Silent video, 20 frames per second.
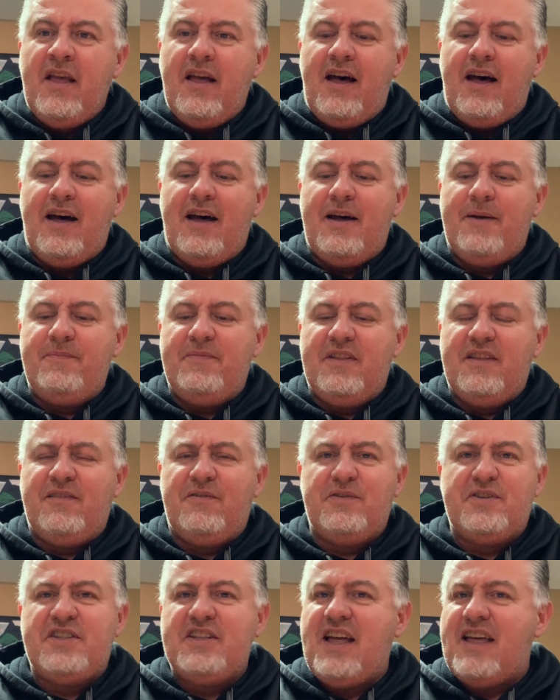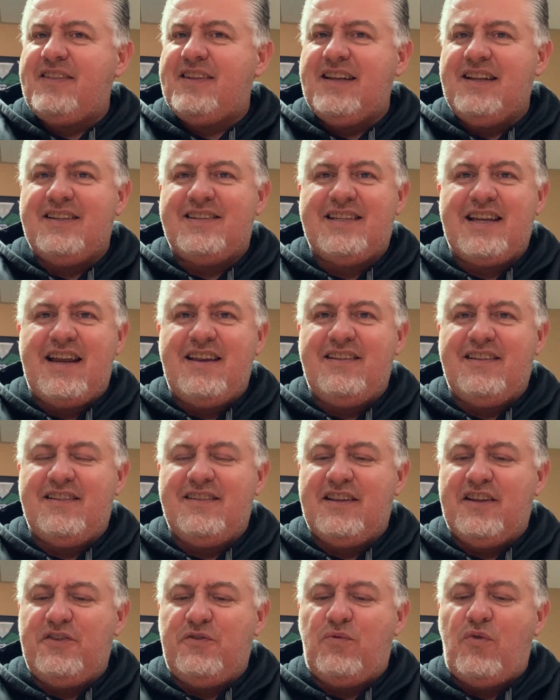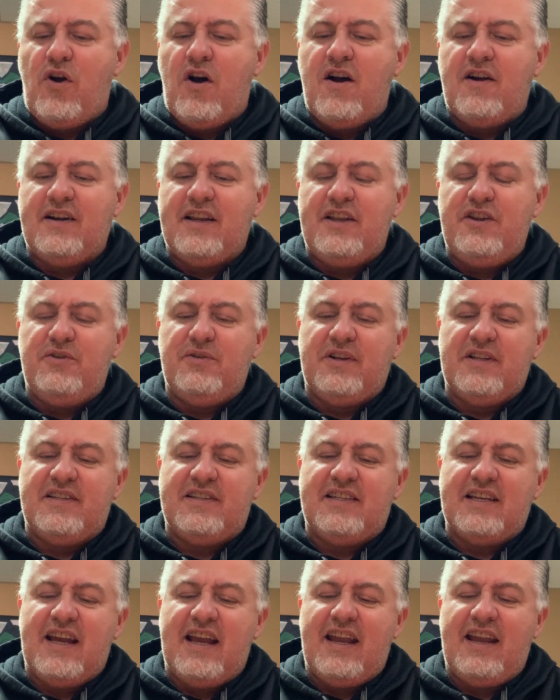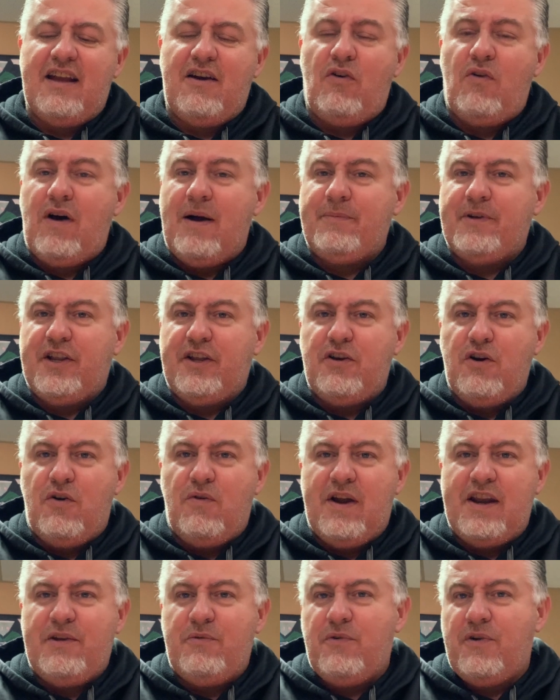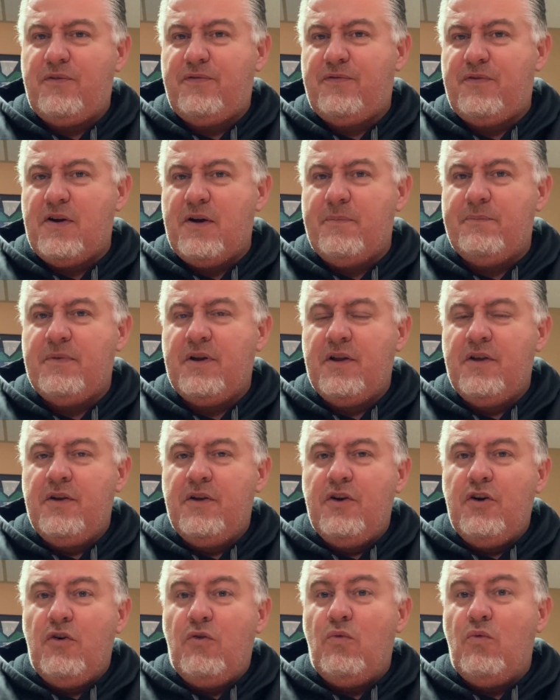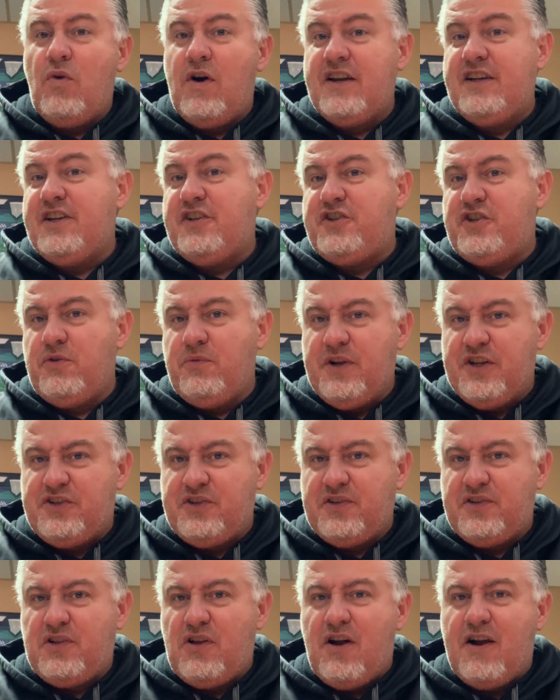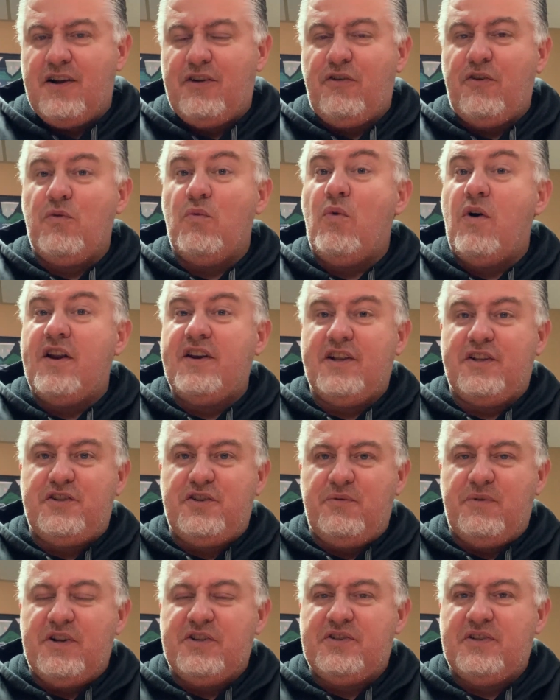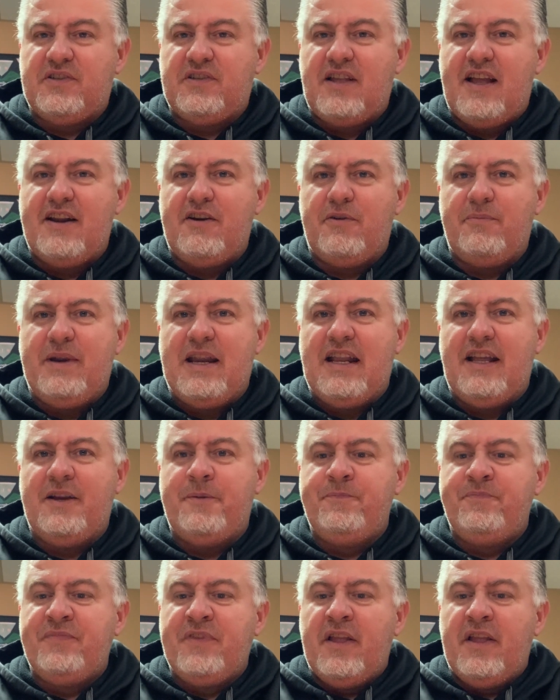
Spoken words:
There's nothing to say that nothing wrong that you could say, oh, I'm going to go anywhere from 1 to 2 inches longer and 1 to 2 inches lighter, meaning